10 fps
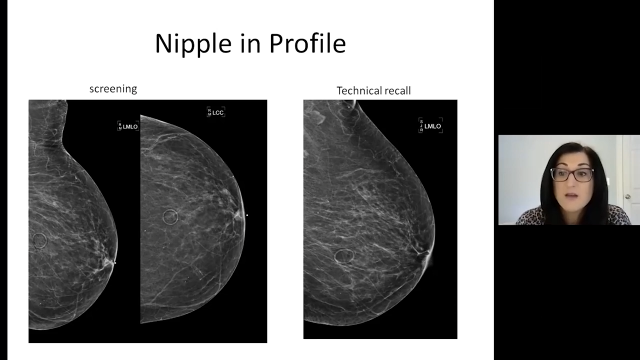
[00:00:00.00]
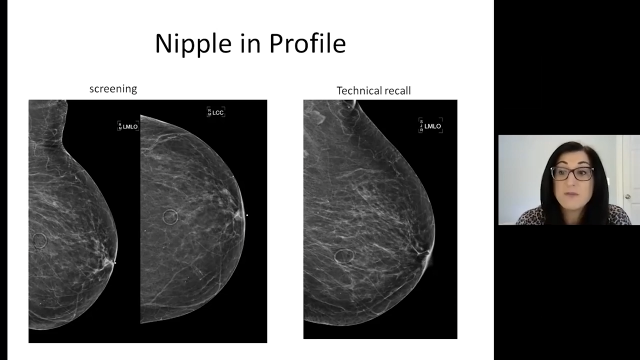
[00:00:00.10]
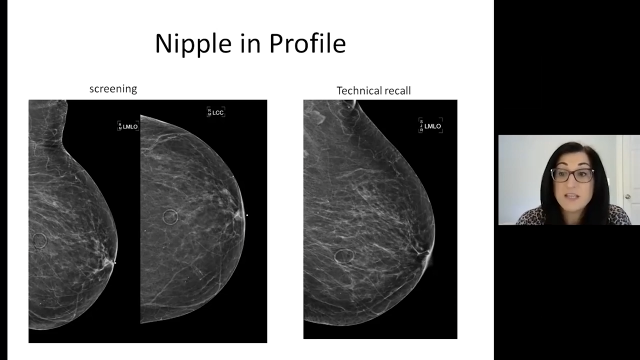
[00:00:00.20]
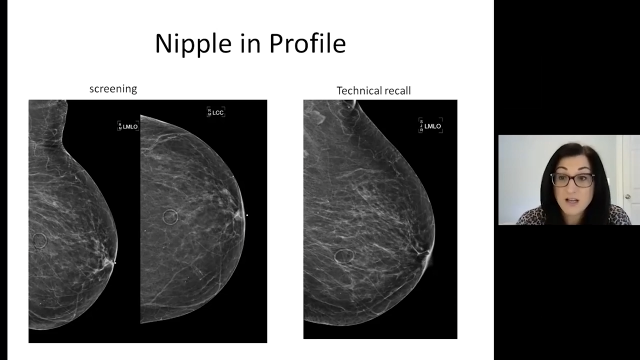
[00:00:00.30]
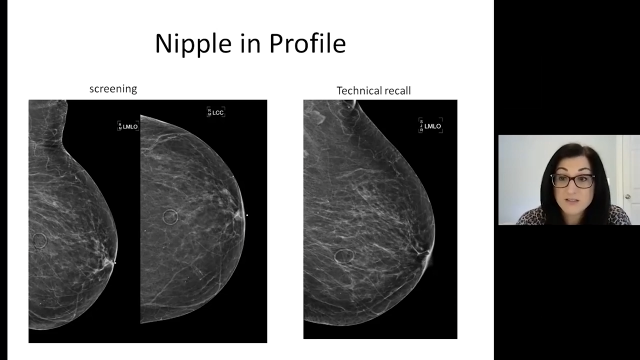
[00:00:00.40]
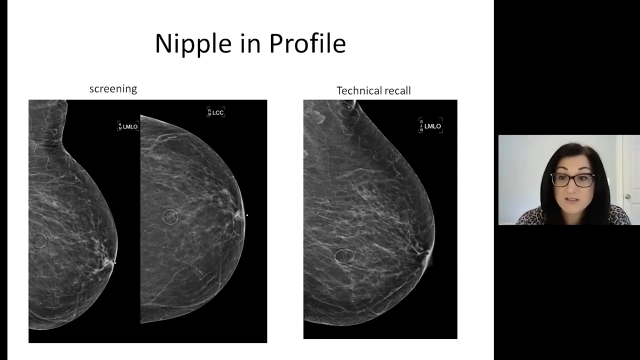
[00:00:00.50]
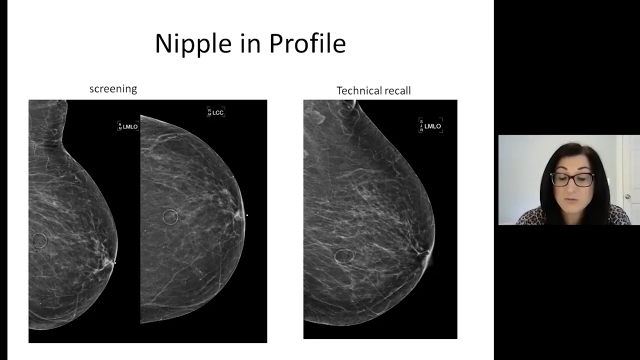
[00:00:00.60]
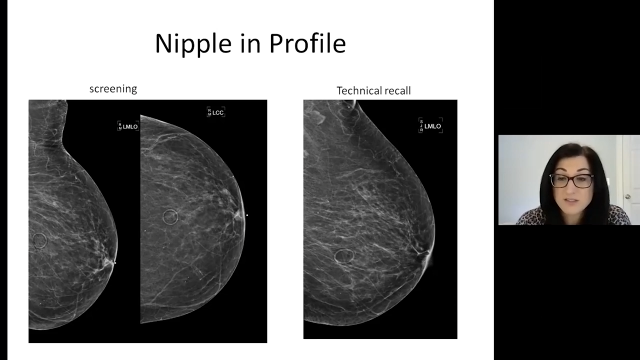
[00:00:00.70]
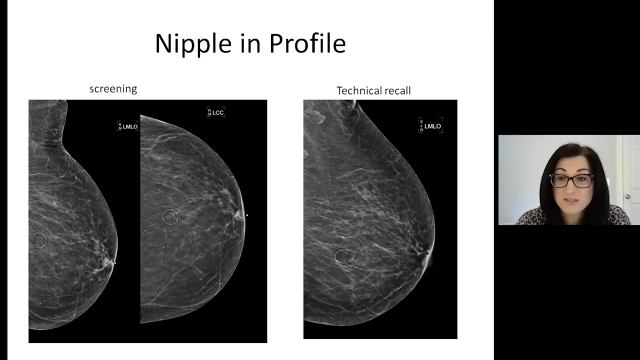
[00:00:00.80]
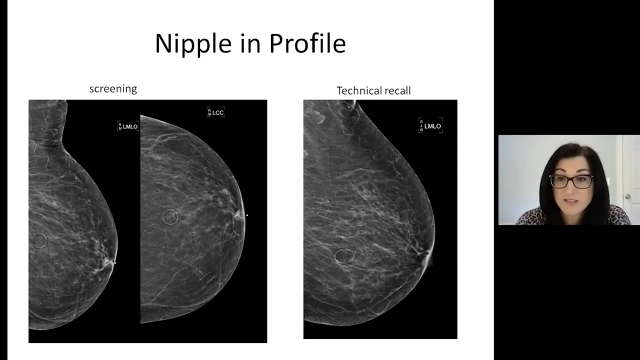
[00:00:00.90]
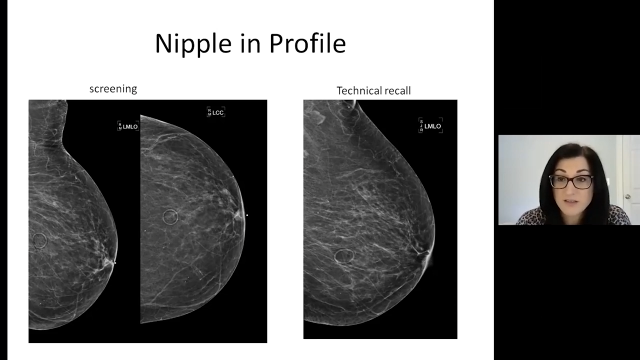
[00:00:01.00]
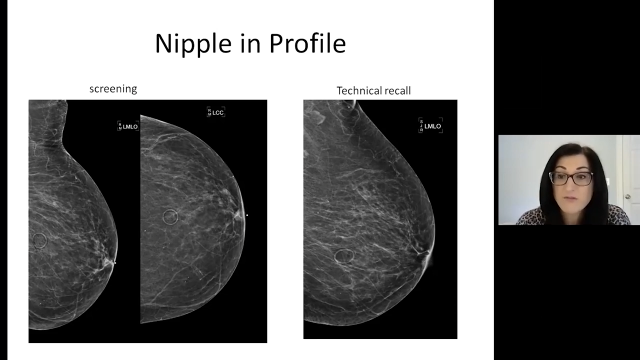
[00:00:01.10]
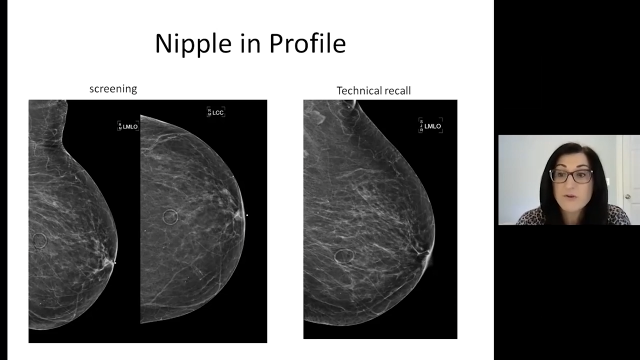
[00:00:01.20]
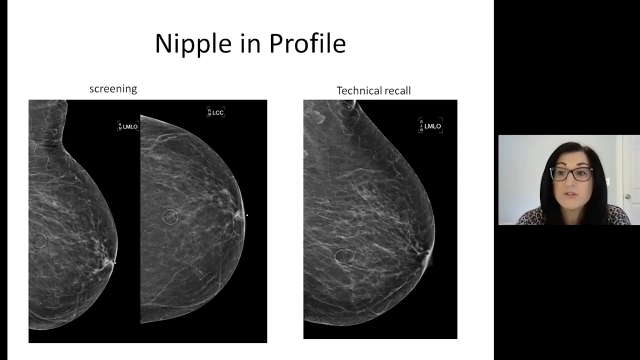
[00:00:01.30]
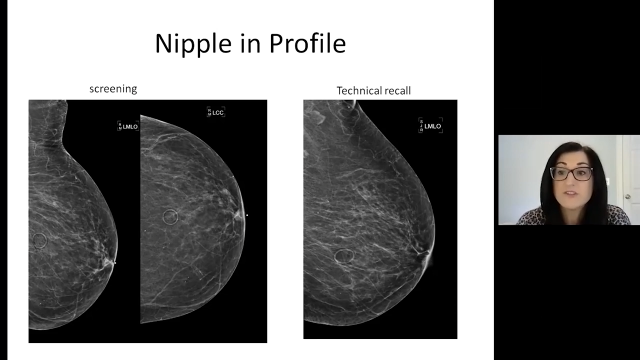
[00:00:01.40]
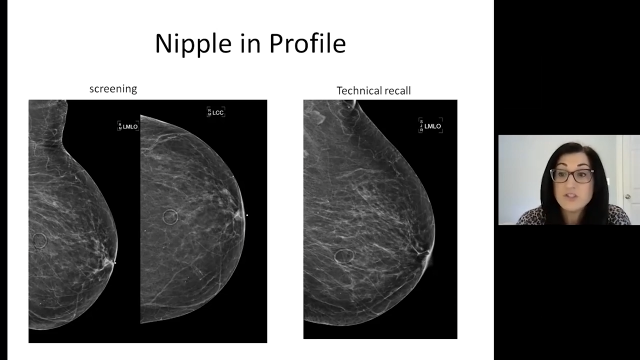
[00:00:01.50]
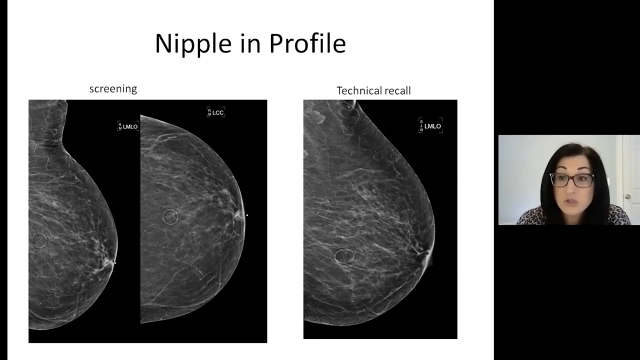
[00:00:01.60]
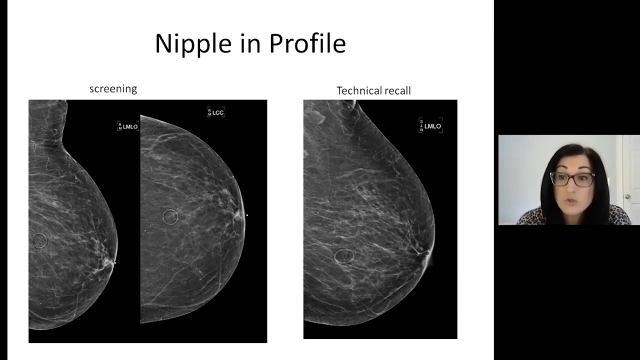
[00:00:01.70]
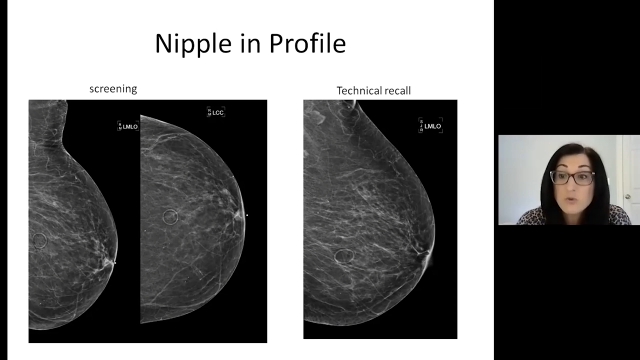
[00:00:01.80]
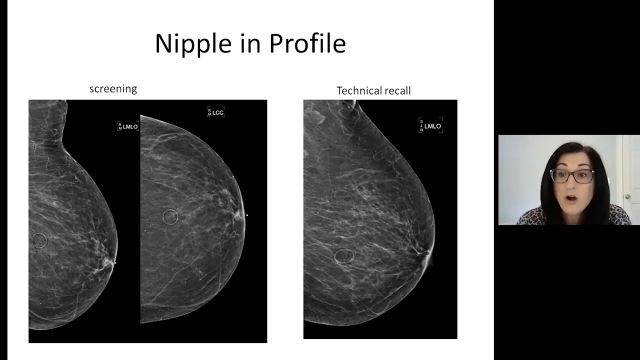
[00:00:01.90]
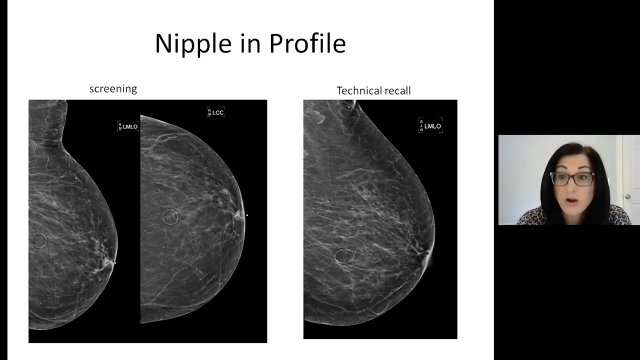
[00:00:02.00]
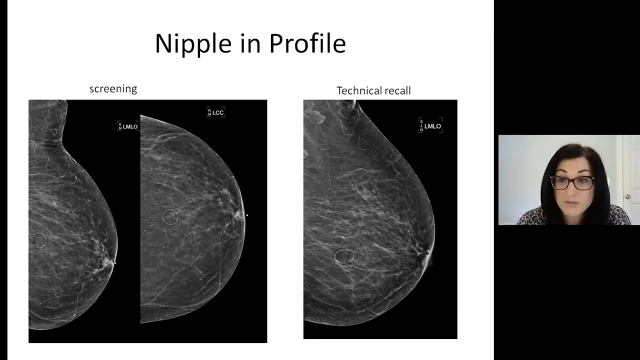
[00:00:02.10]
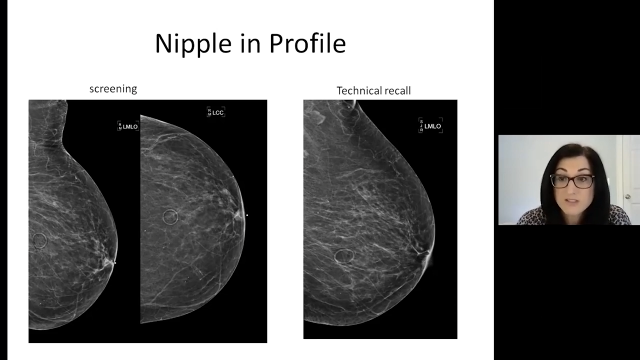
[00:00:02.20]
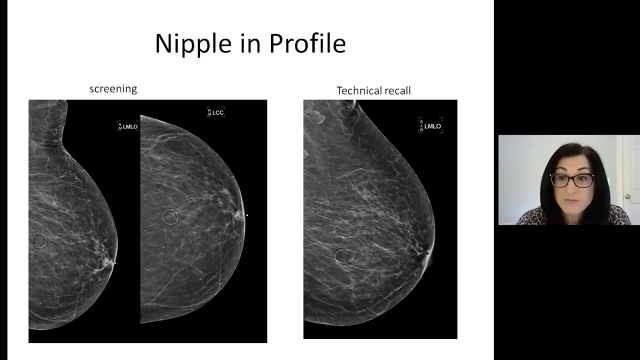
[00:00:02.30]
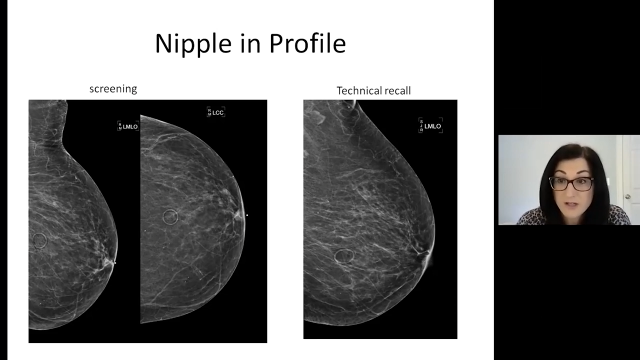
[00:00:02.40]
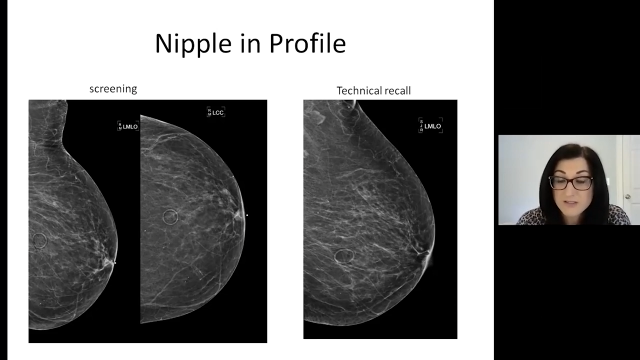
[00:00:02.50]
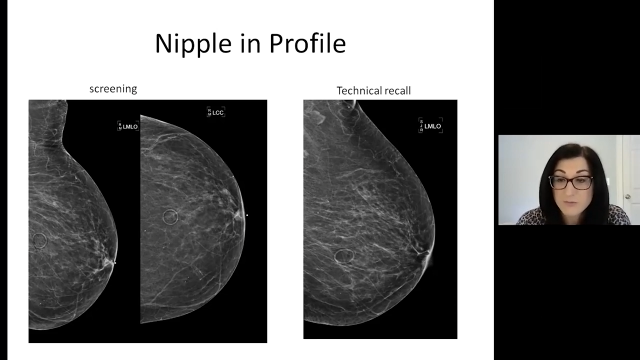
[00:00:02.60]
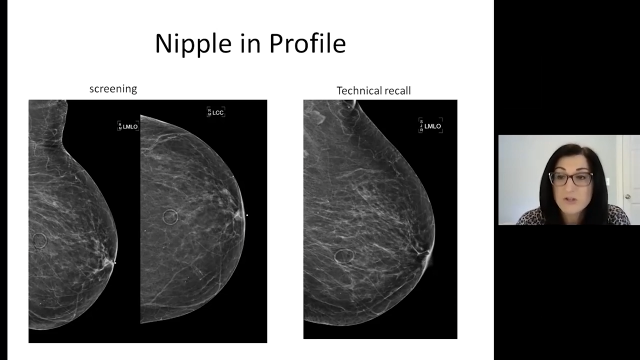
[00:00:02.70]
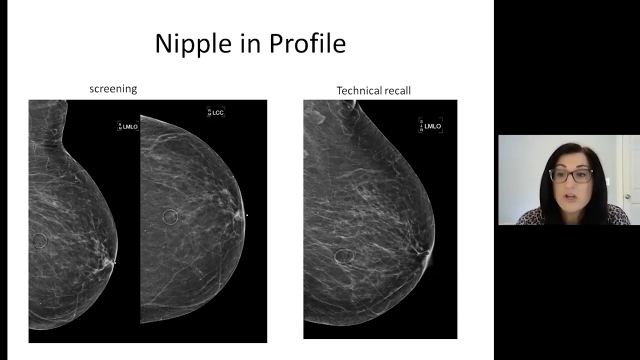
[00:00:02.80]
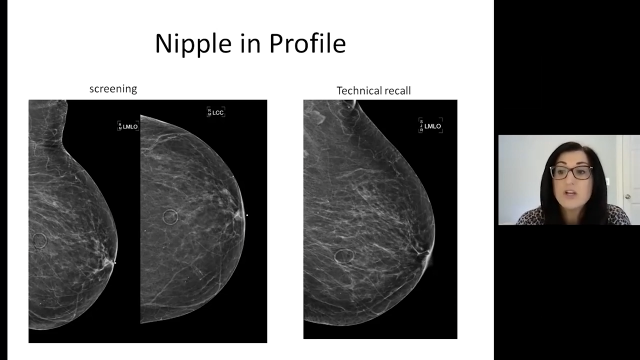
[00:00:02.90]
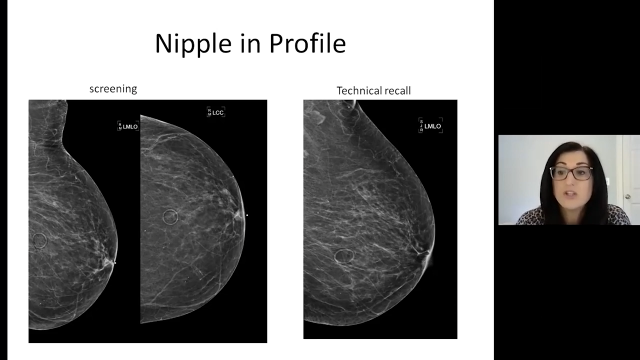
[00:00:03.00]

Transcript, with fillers: because there was a skin fold, you are responsible